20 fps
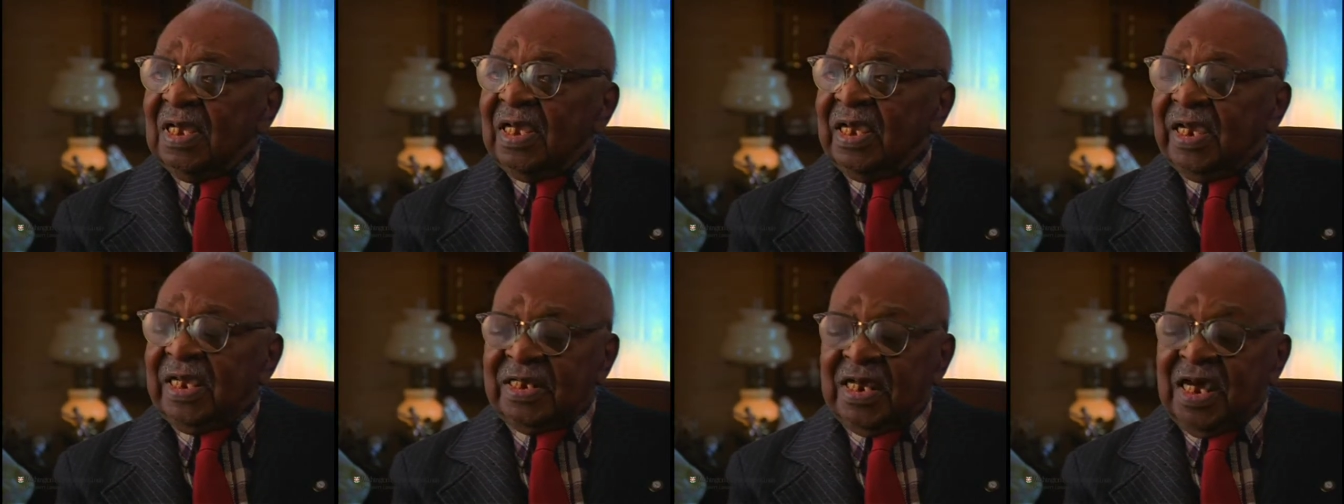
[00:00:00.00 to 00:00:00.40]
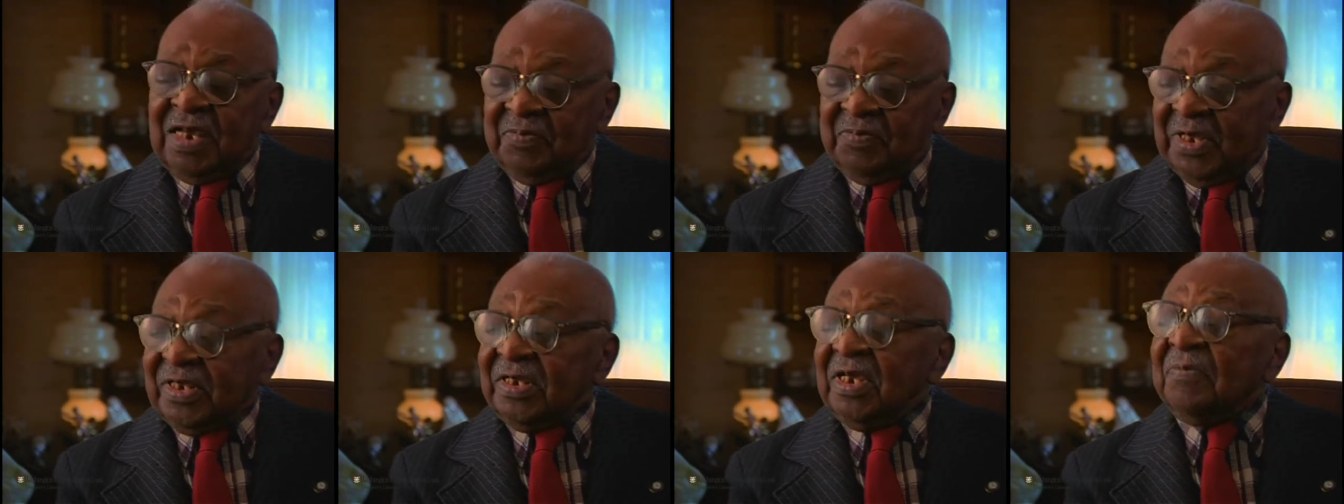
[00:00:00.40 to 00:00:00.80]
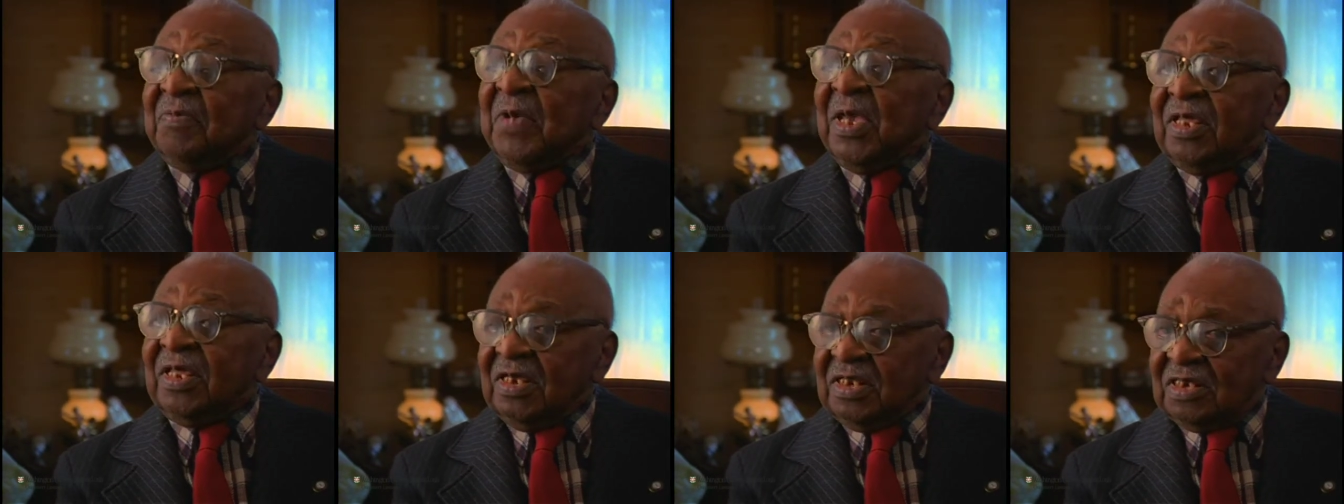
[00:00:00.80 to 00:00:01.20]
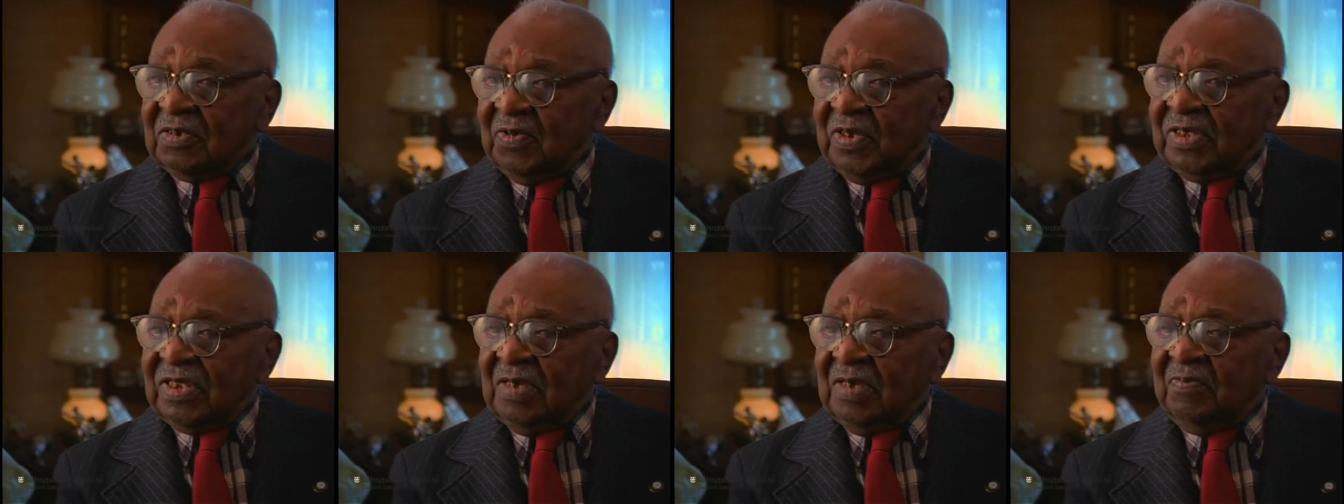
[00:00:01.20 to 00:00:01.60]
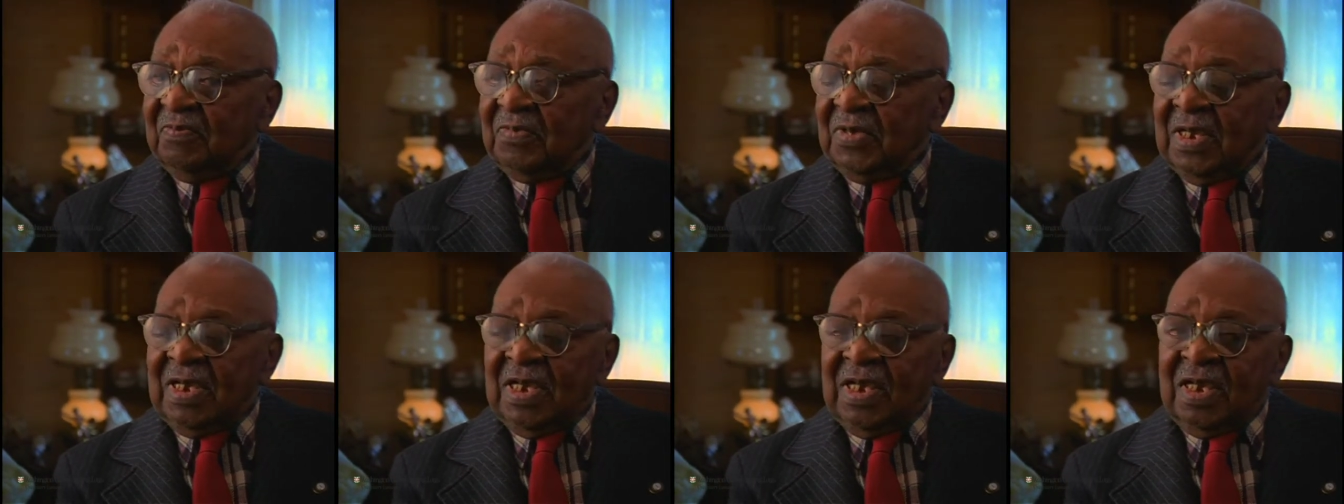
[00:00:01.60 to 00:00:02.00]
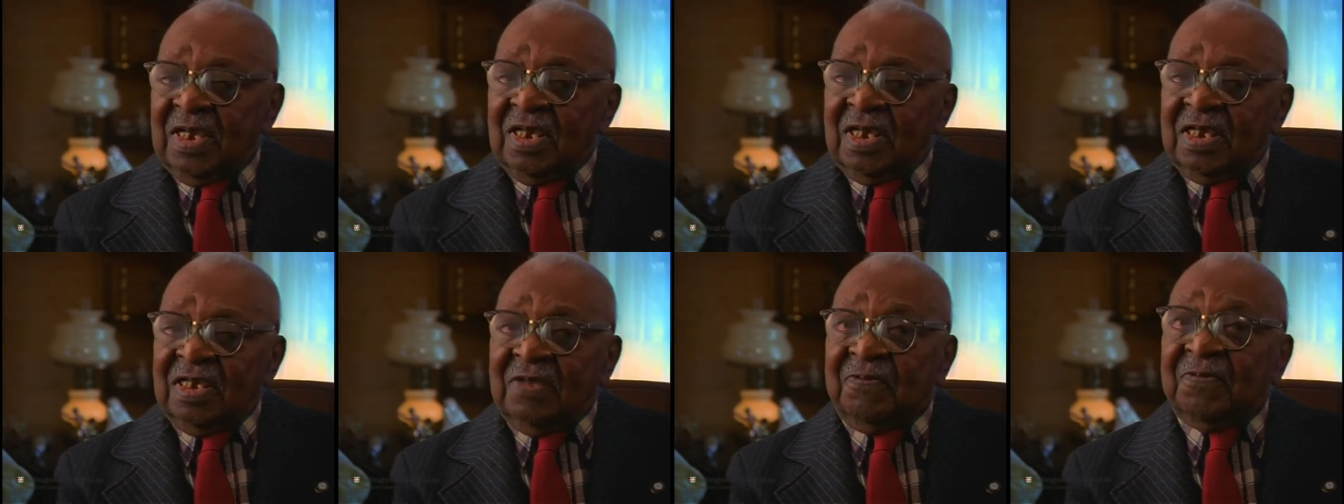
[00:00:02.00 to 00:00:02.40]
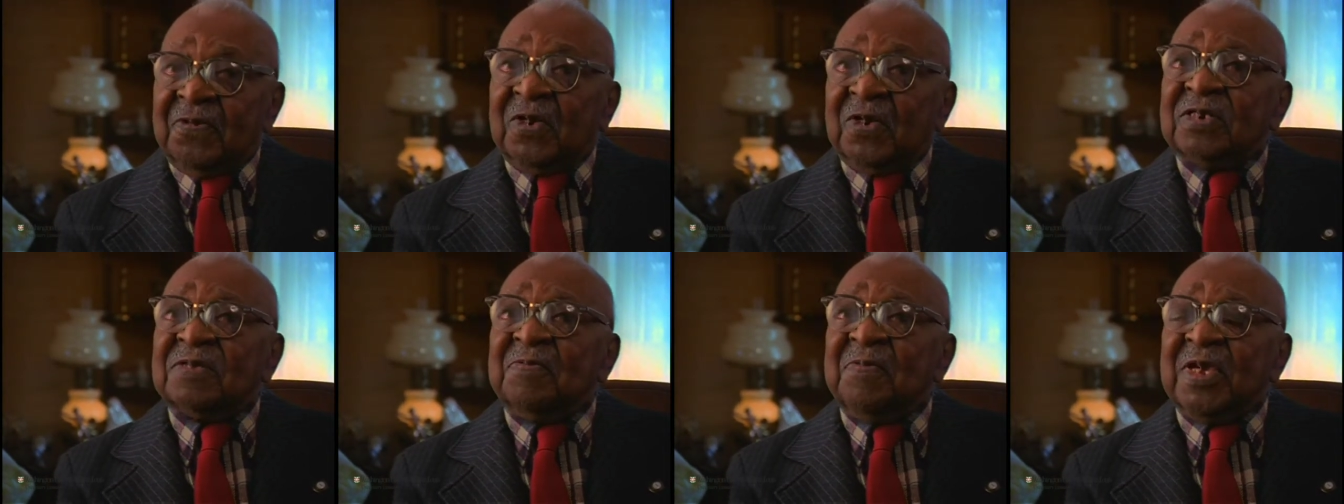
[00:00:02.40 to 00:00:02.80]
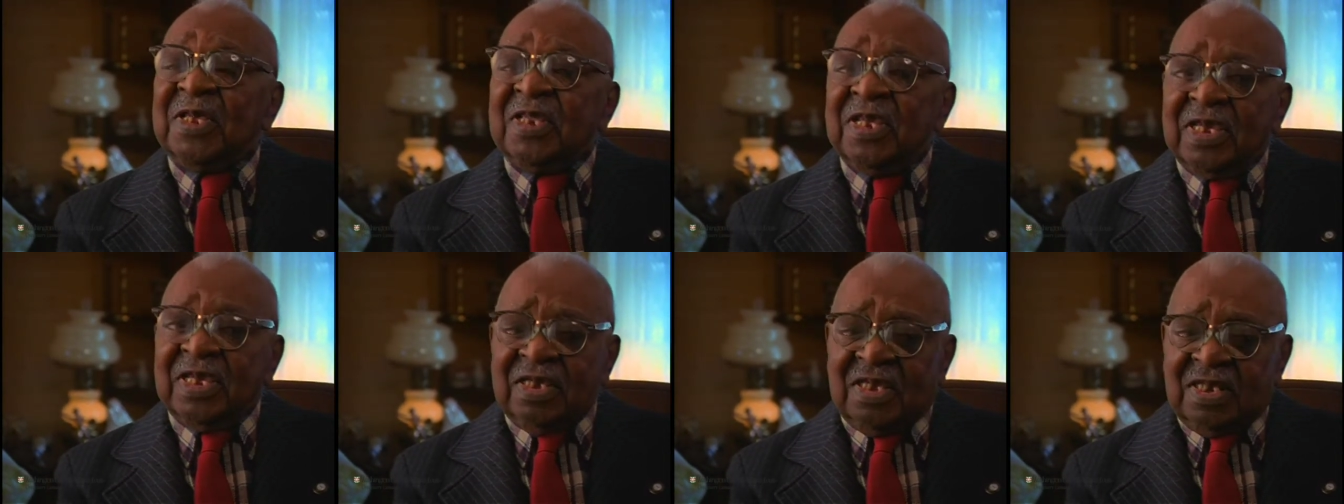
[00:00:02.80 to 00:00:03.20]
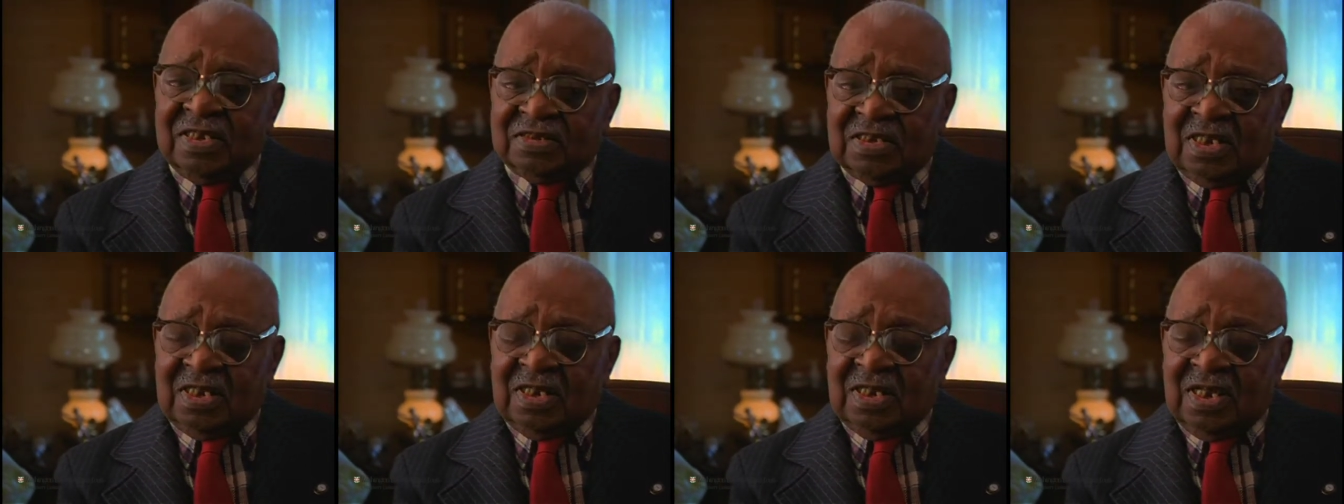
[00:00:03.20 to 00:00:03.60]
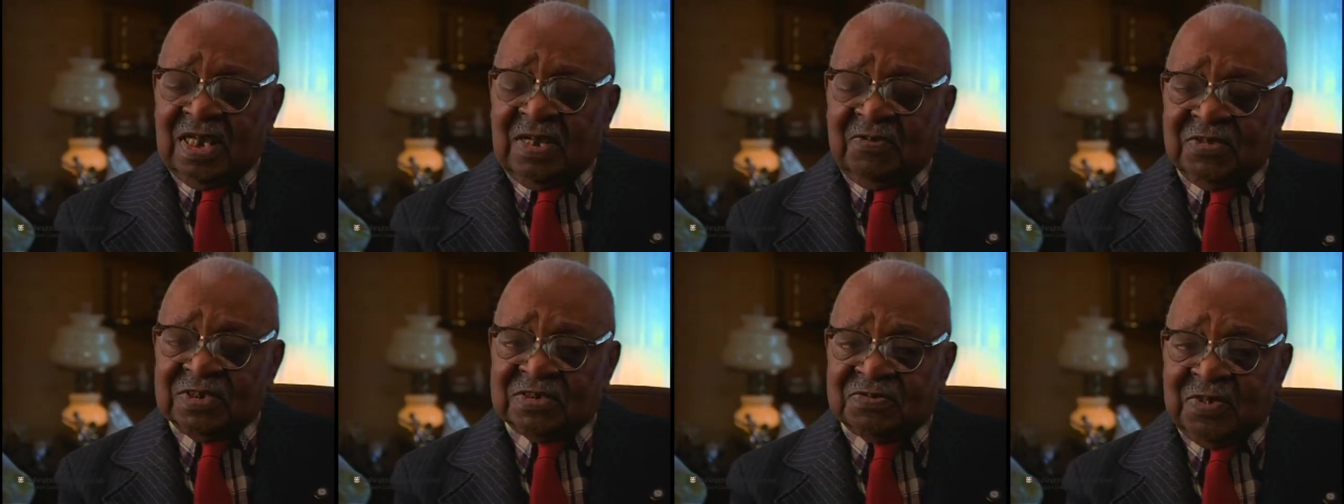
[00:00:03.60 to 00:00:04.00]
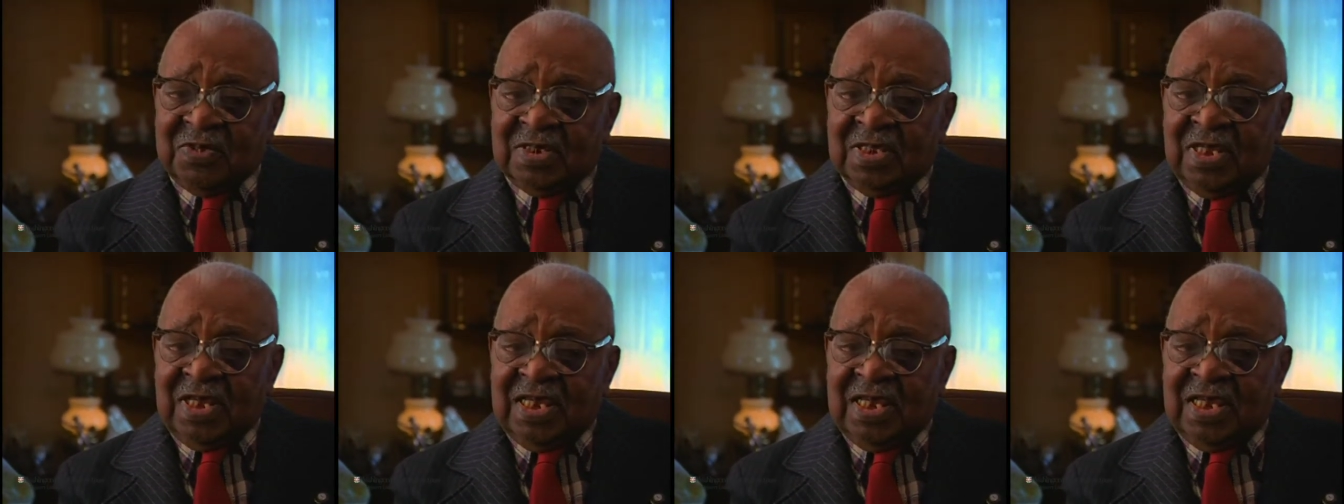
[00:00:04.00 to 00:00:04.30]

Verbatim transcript: And I've been in meetings with him. The first meeting that uh, I was with,